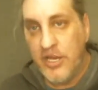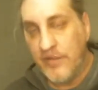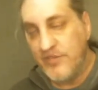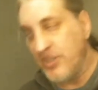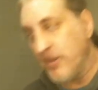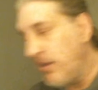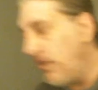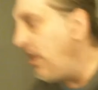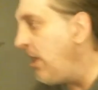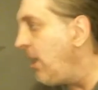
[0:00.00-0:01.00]
serial,
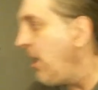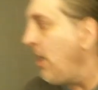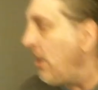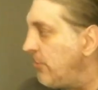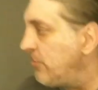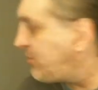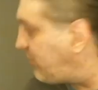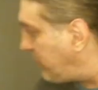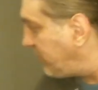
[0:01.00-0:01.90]
who were super